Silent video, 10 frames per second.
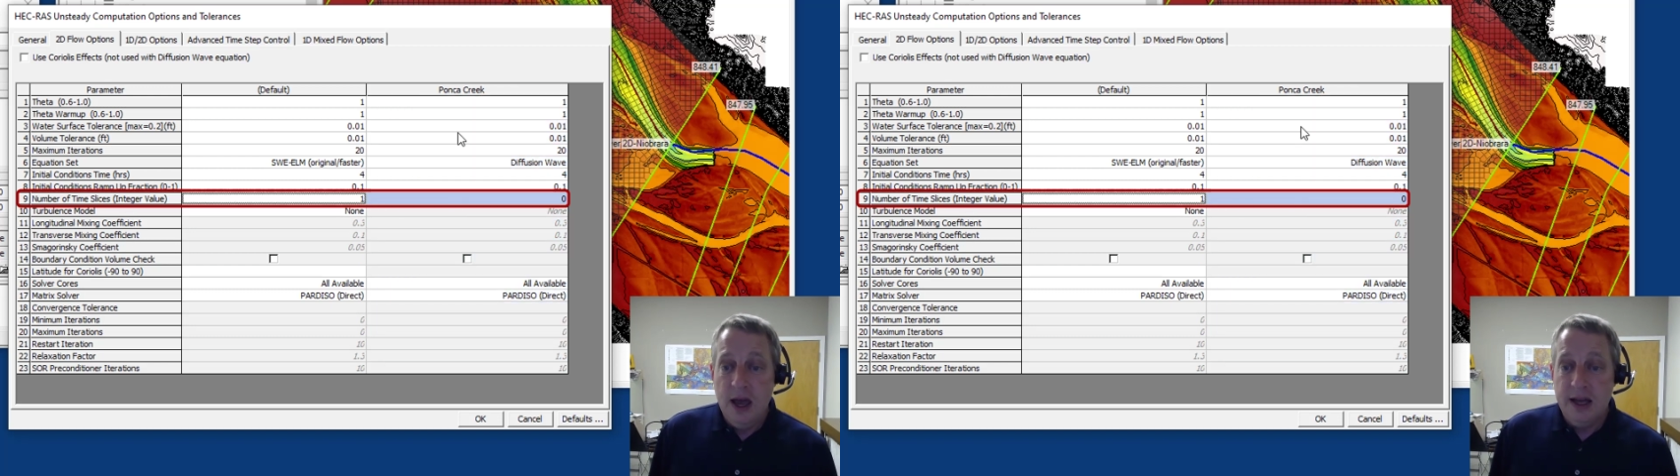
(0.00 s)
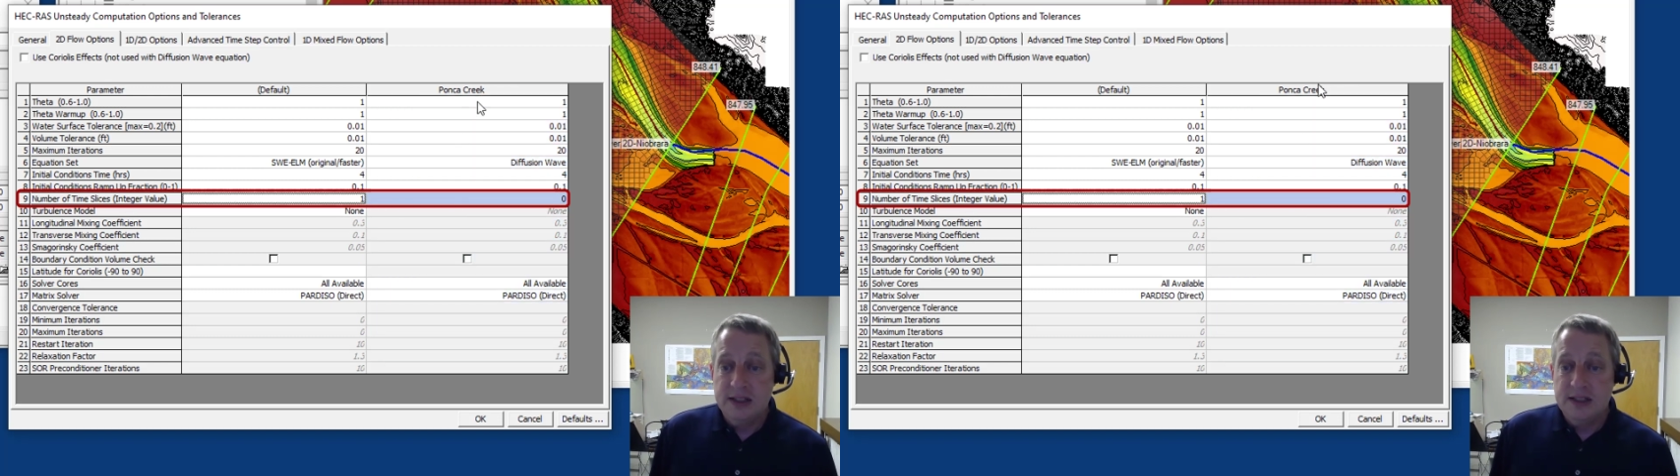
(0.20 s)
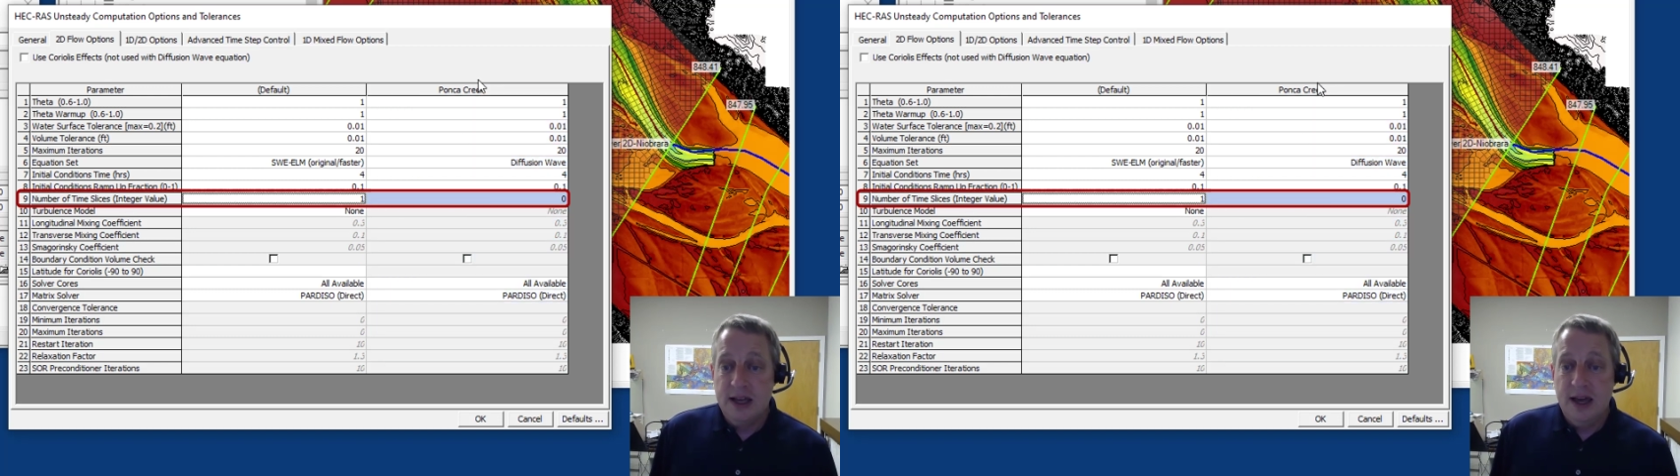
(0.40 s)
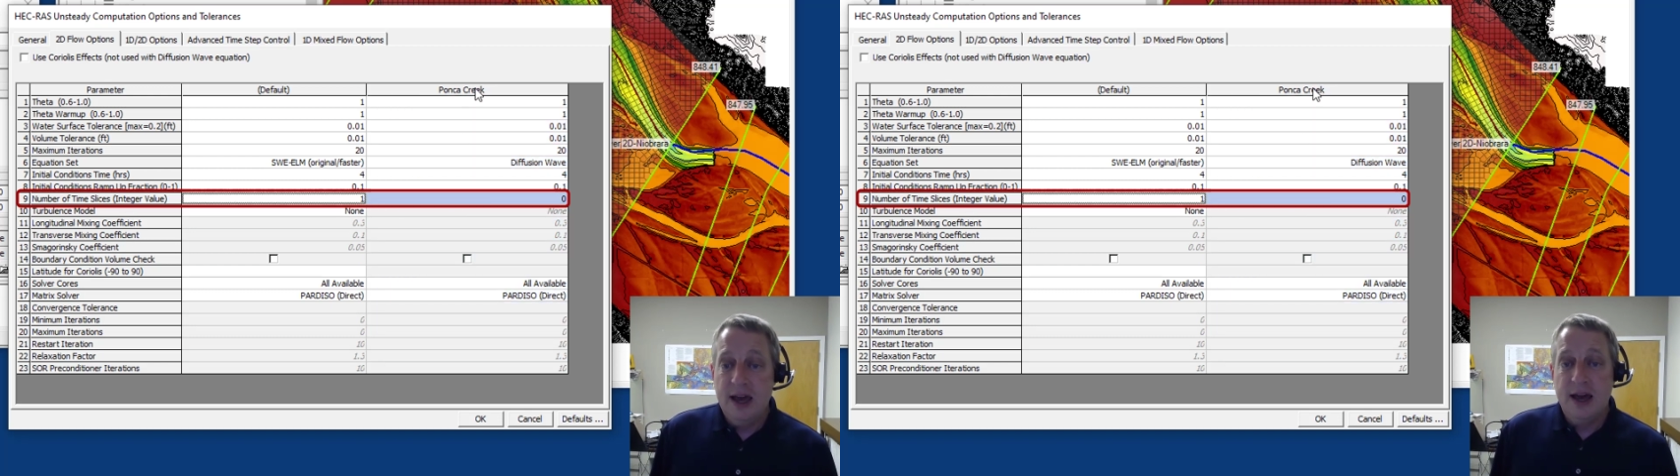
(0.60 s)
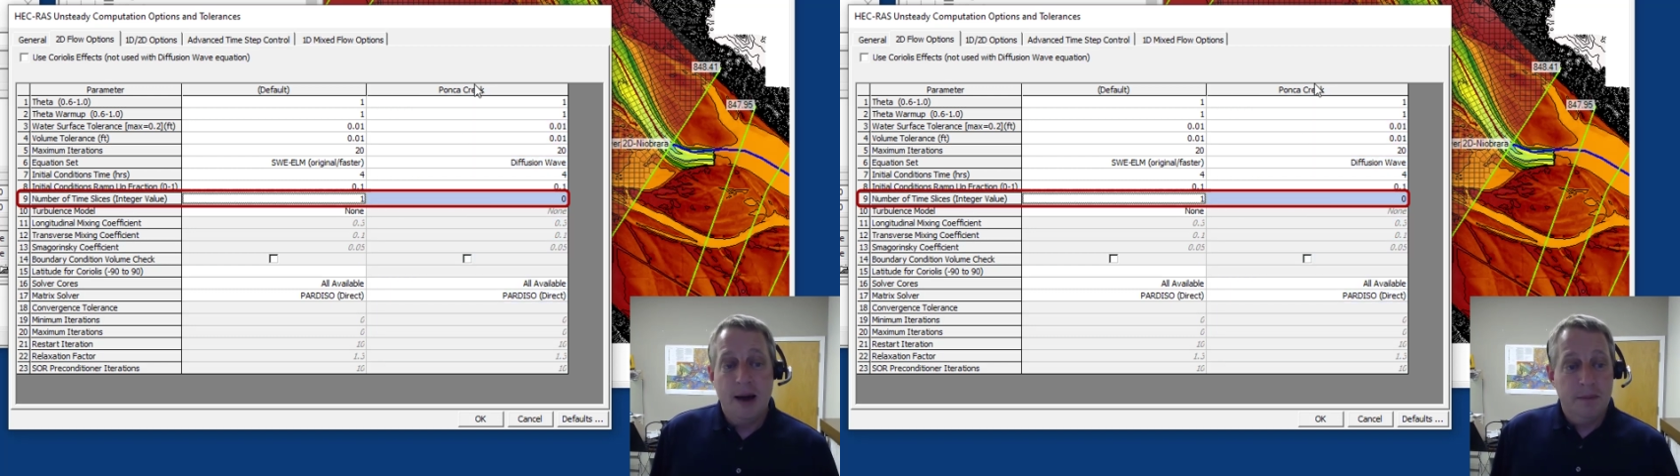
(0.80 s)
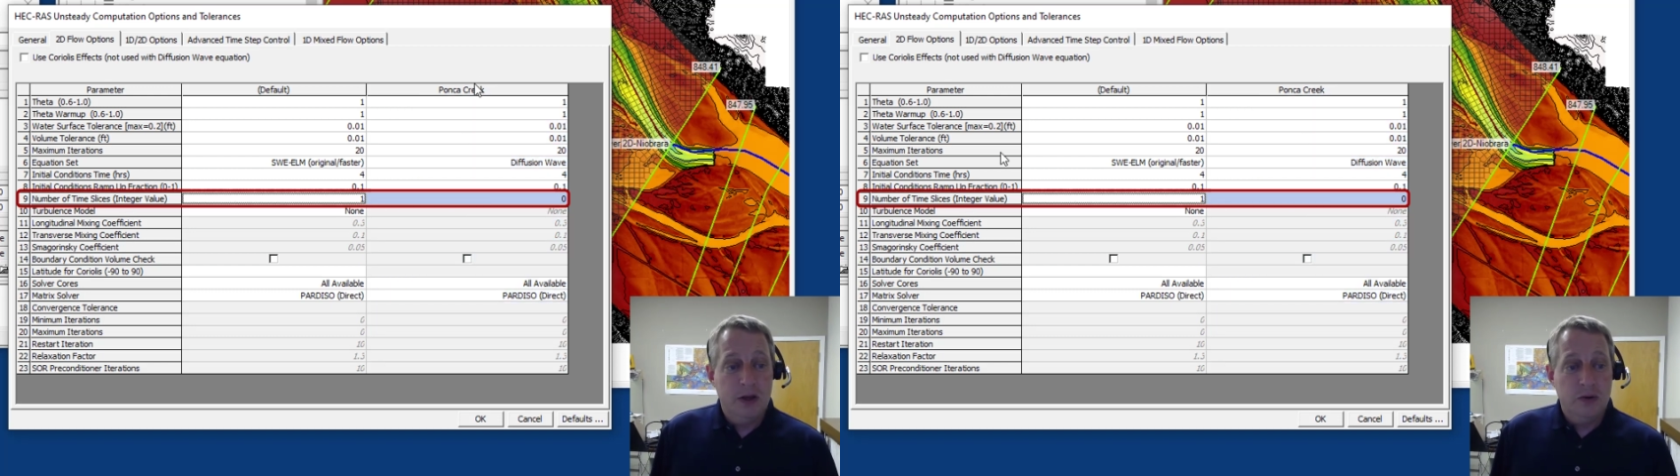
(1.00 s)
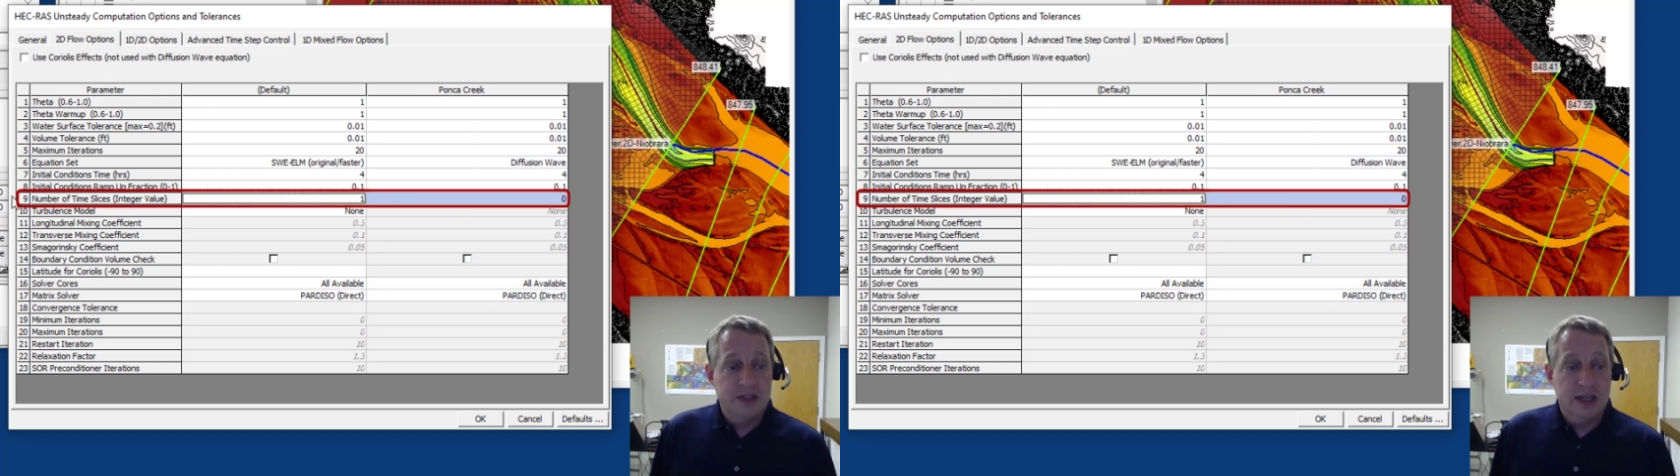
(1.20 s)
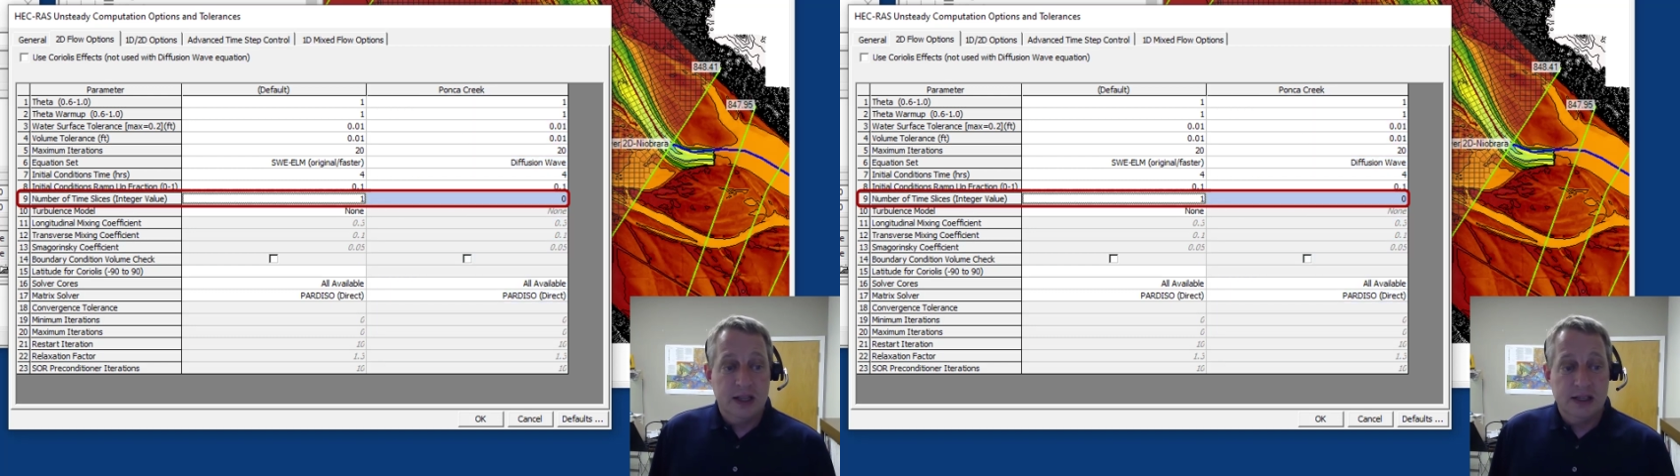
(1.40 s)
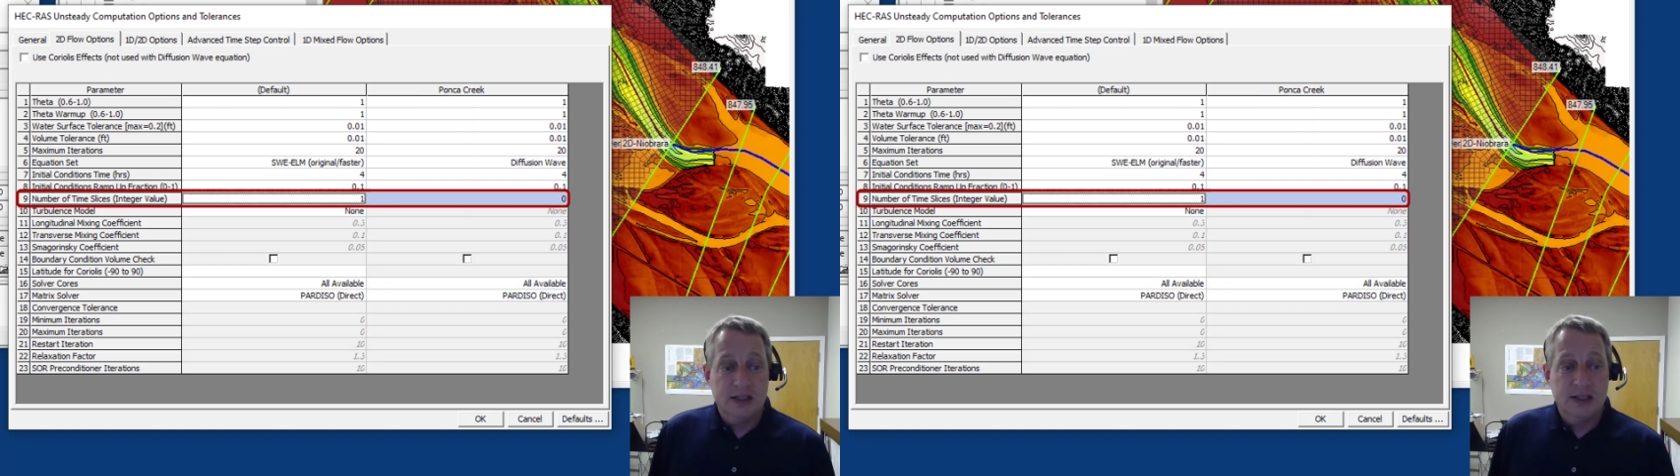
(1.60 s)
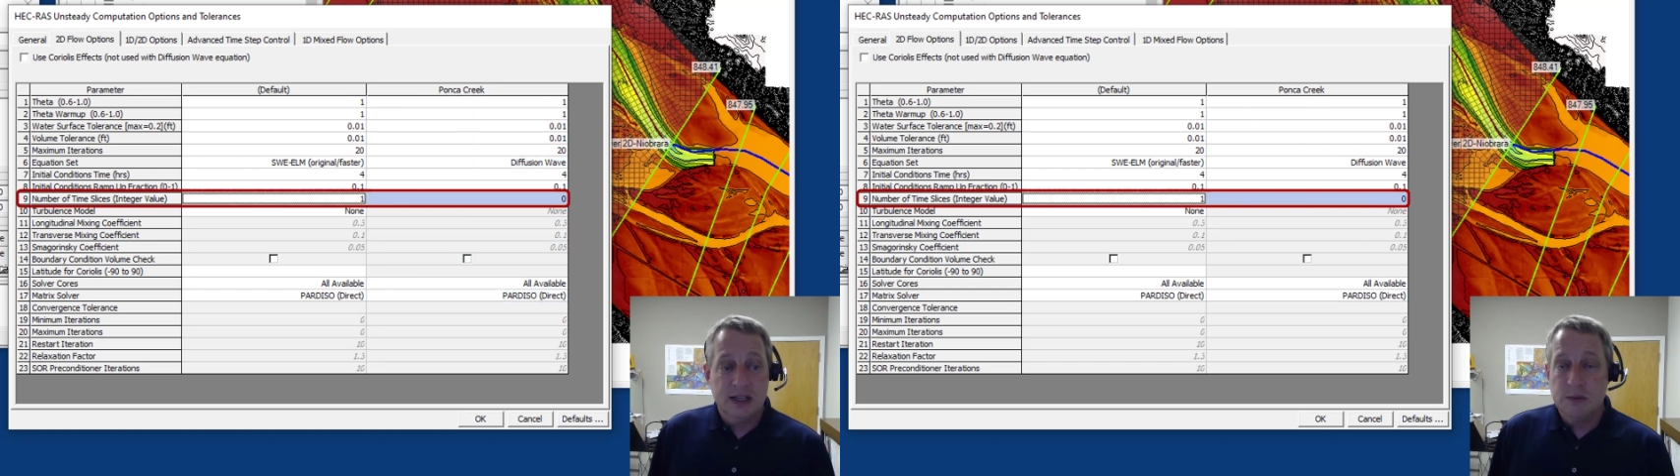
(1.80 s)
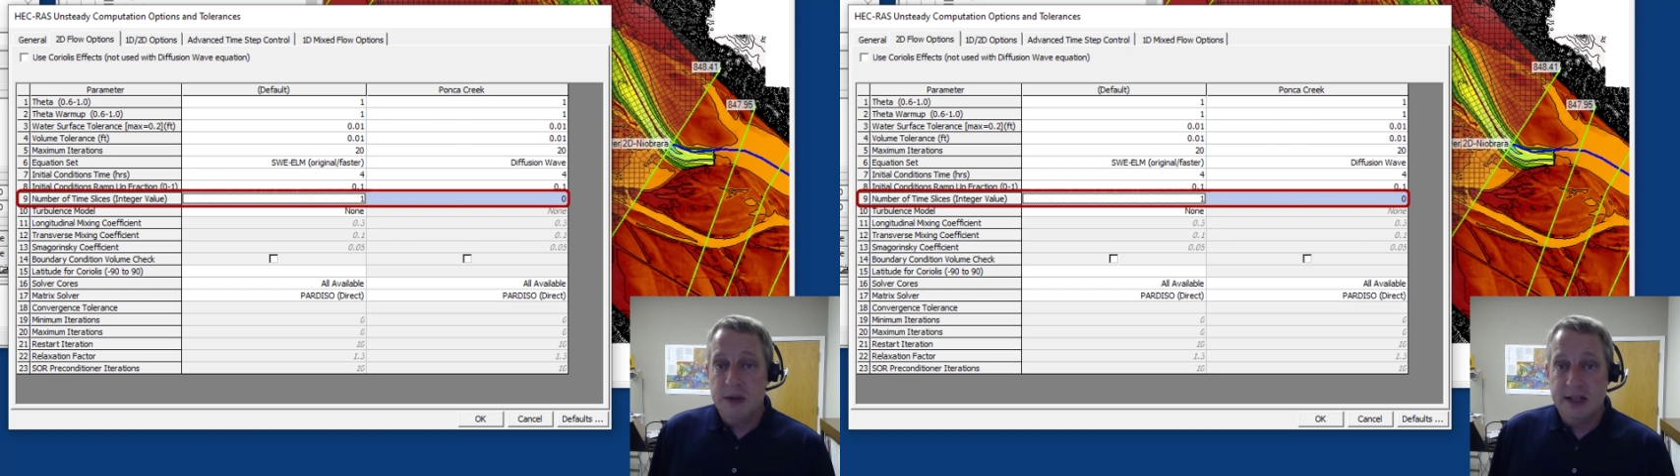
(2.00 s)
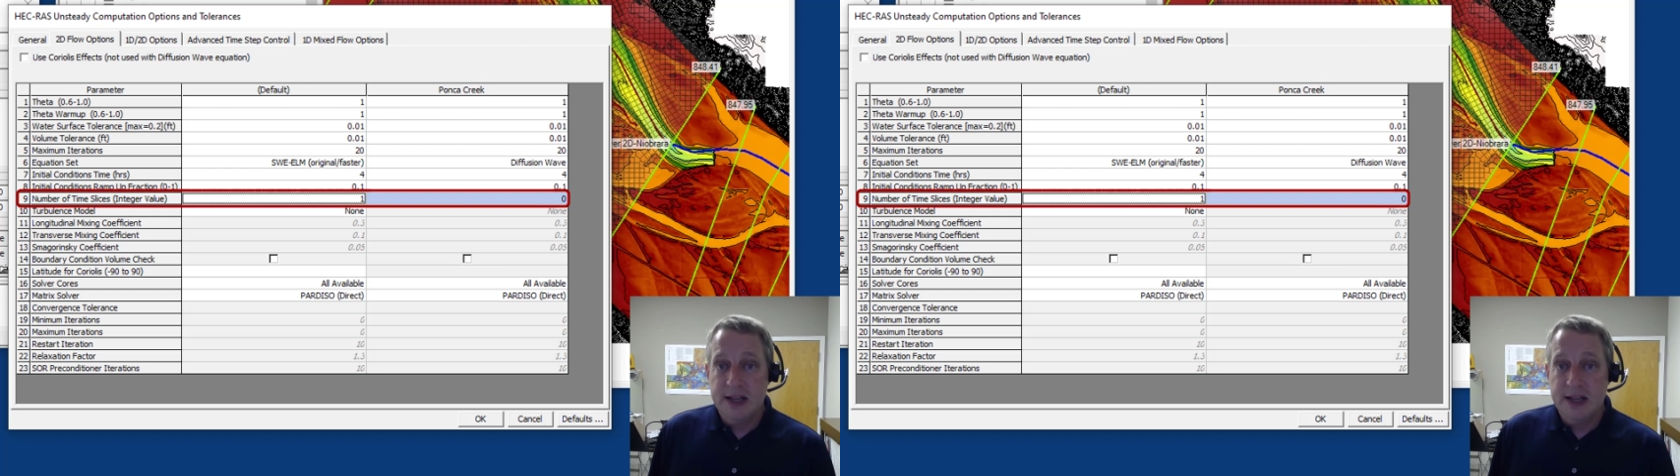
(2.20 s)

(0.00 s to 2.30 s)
and say, hey, I'm using this 6-minute